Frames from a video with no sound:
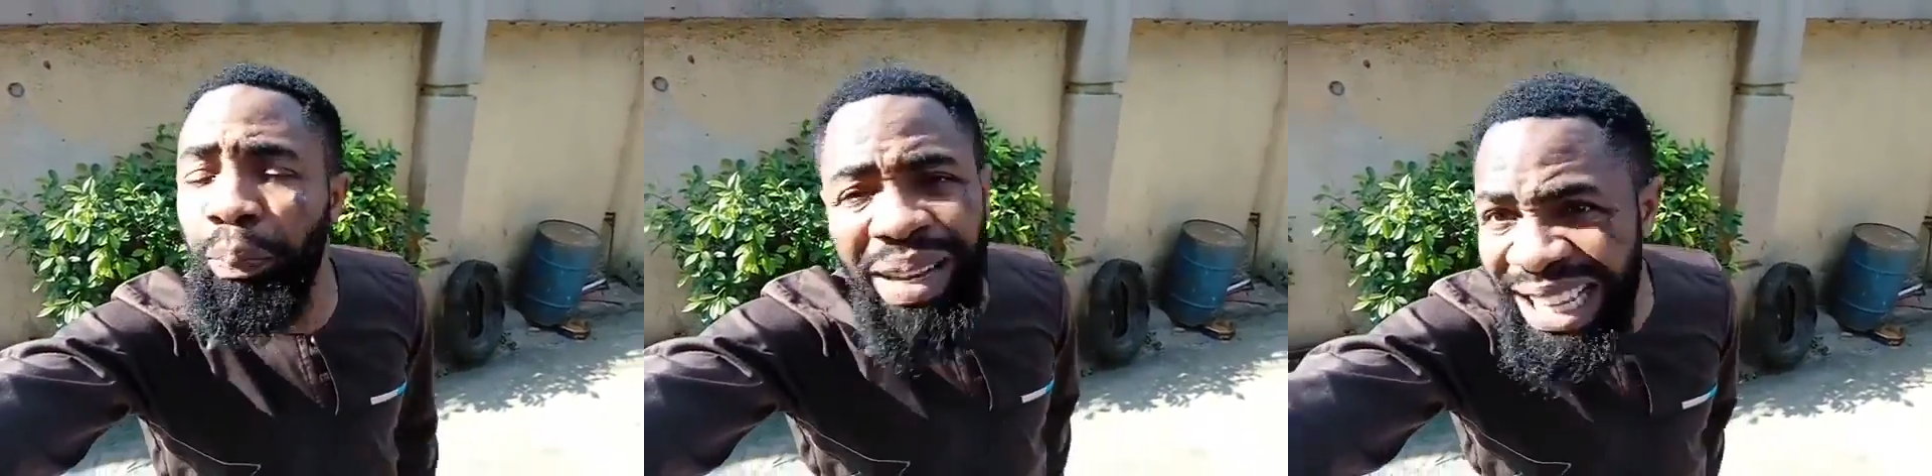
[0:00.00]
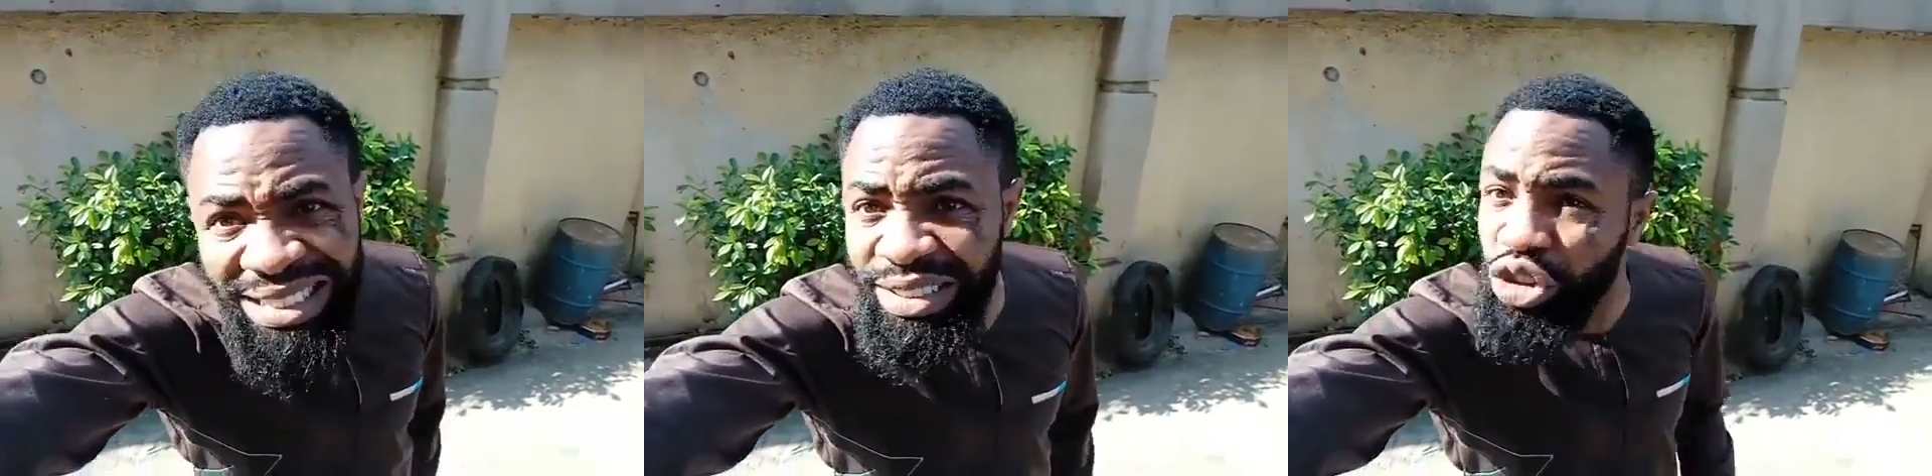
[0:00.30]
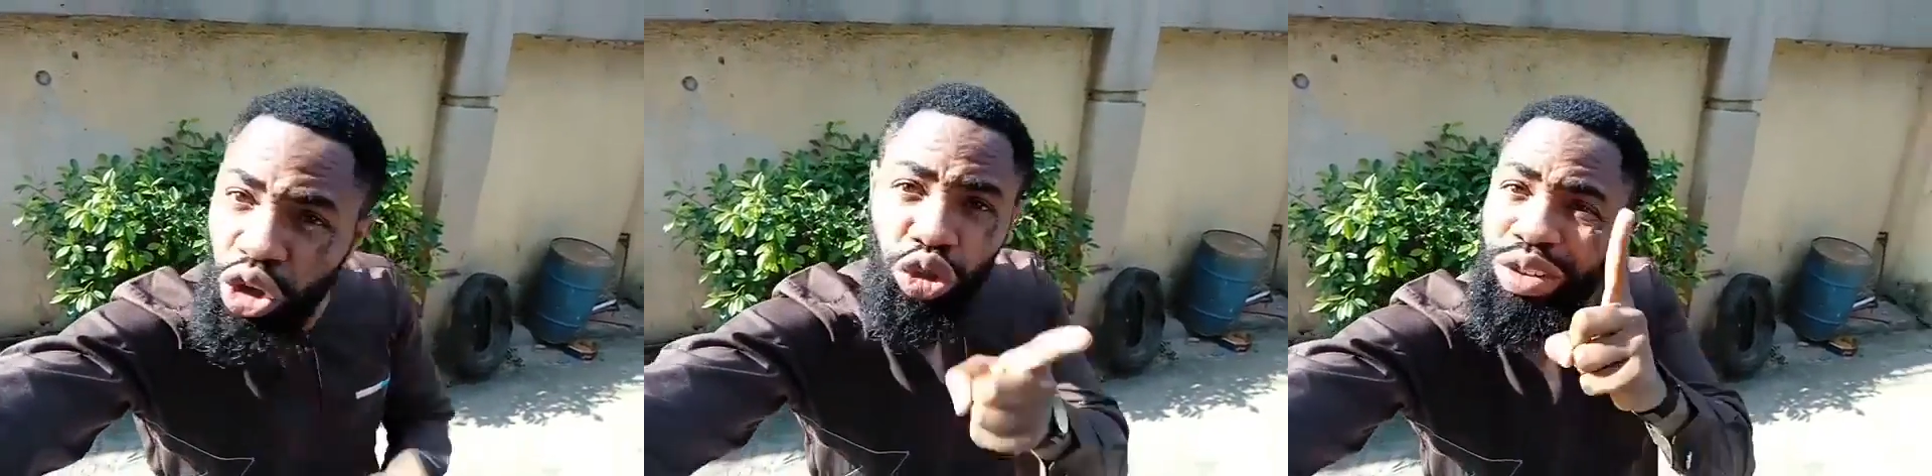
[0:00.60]
Please
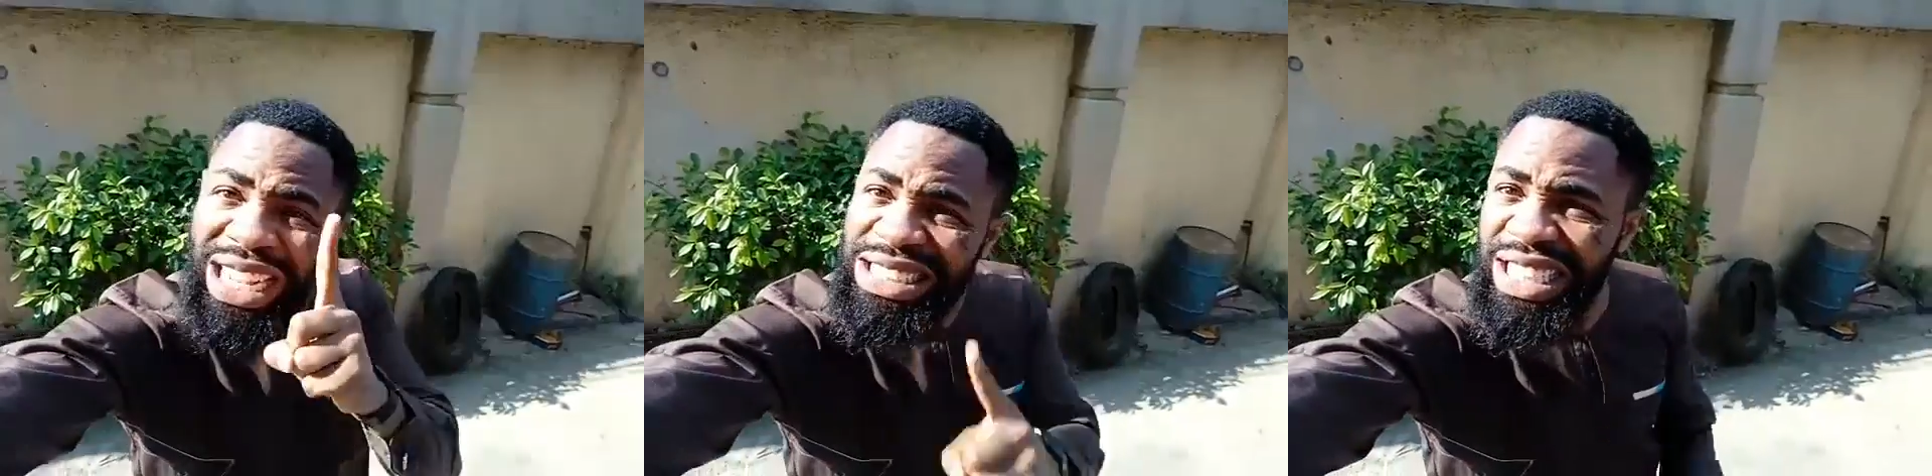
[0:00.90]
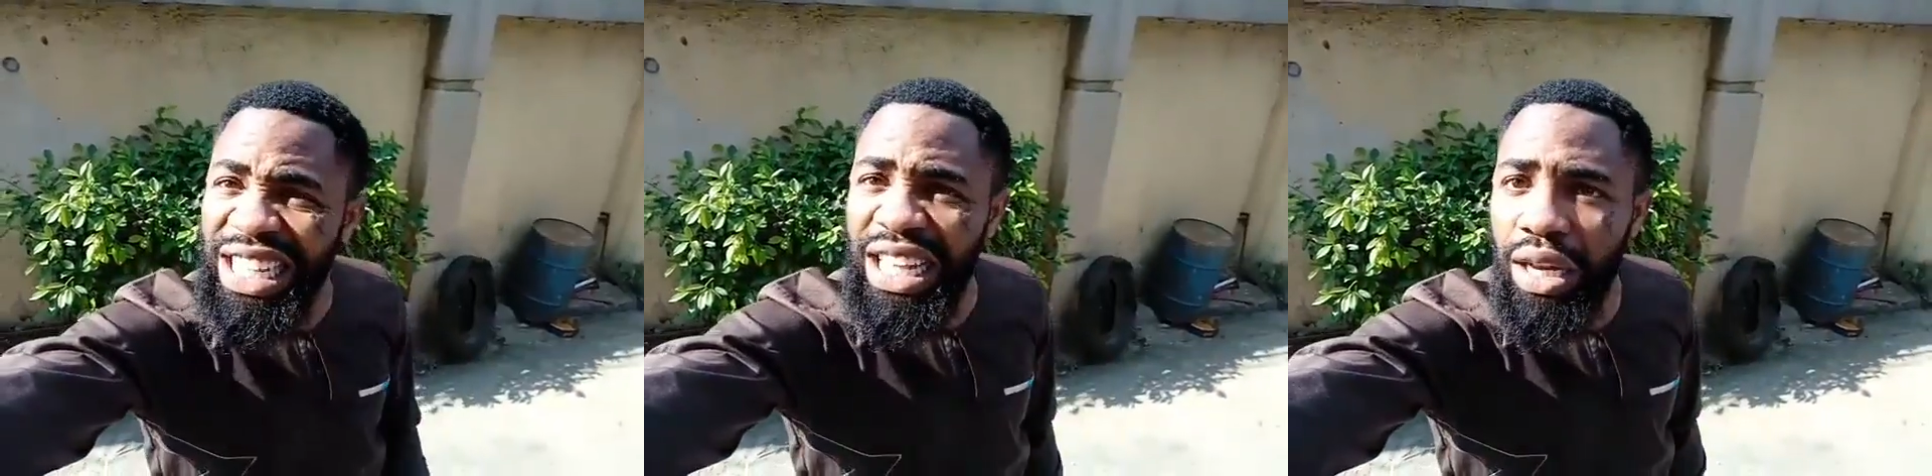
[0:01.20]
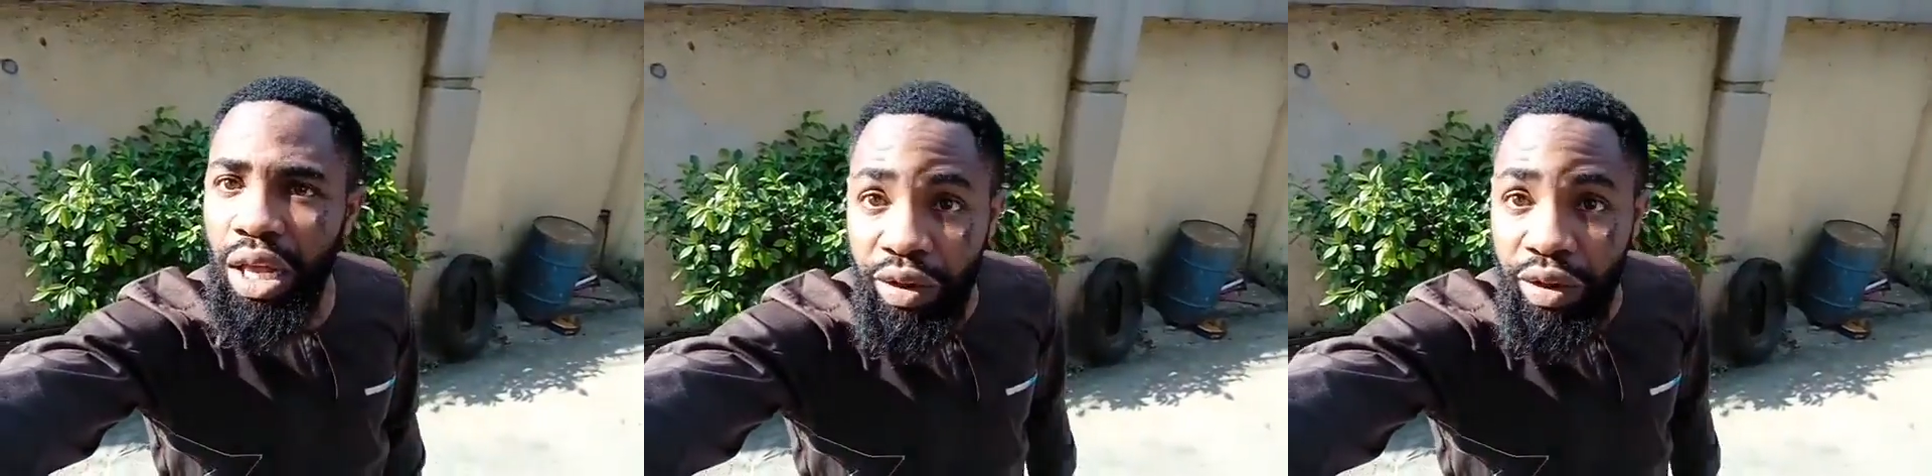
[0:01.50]
don't do that thing again.